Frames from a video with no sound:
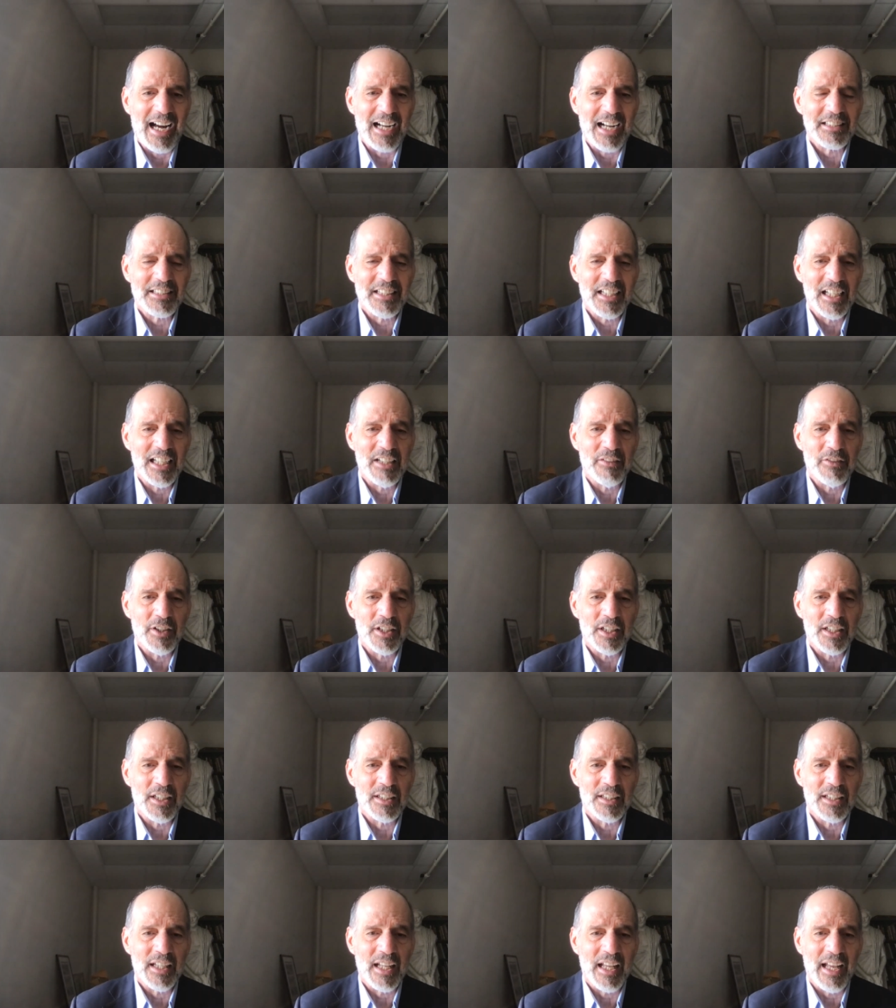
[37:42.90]

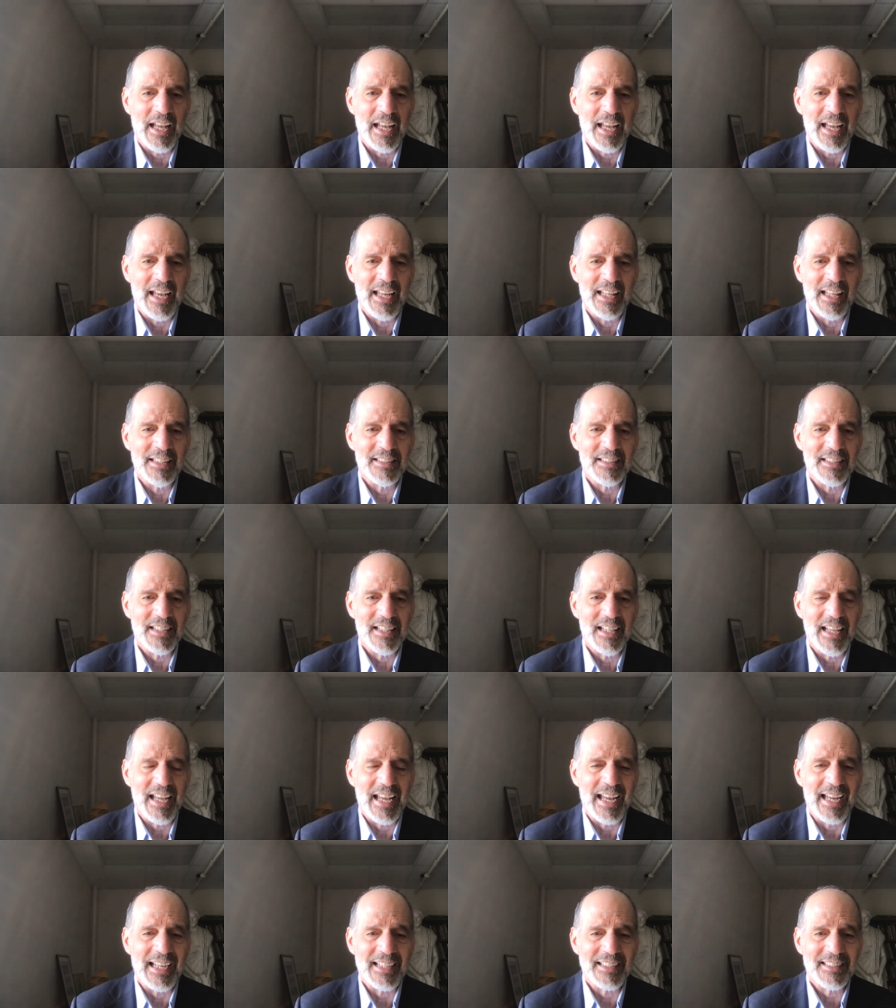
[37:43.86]
Octavian and
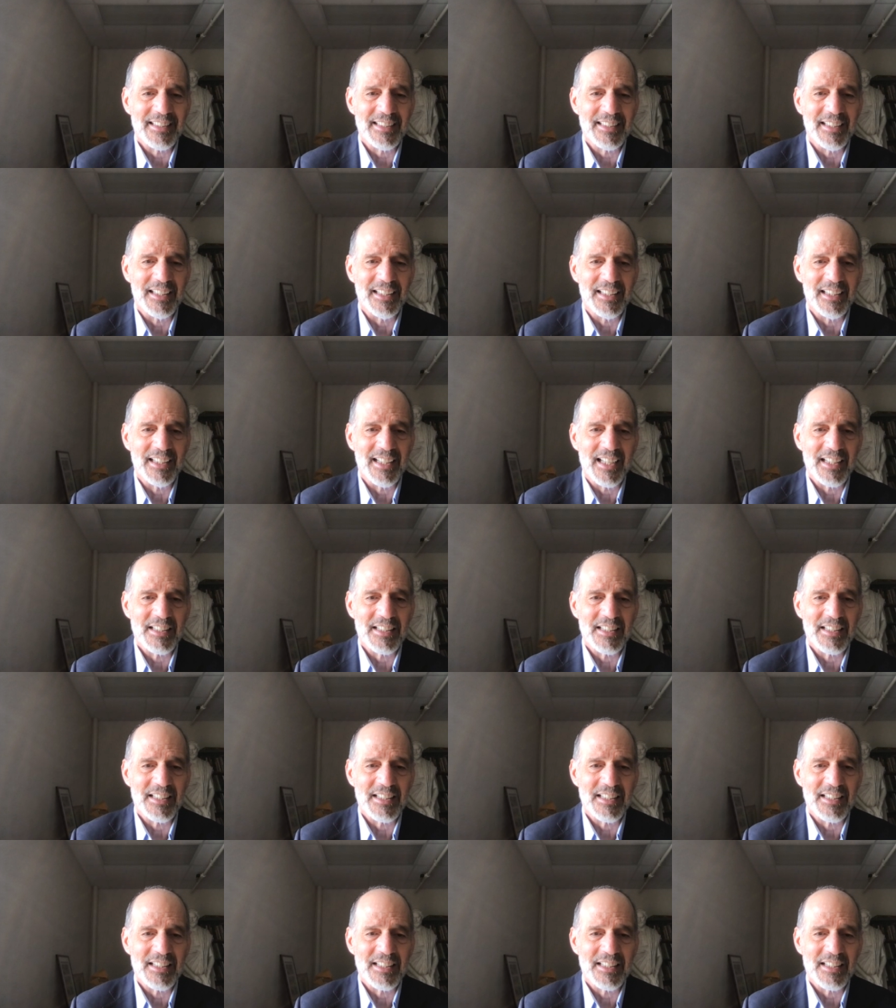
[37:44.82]
Antony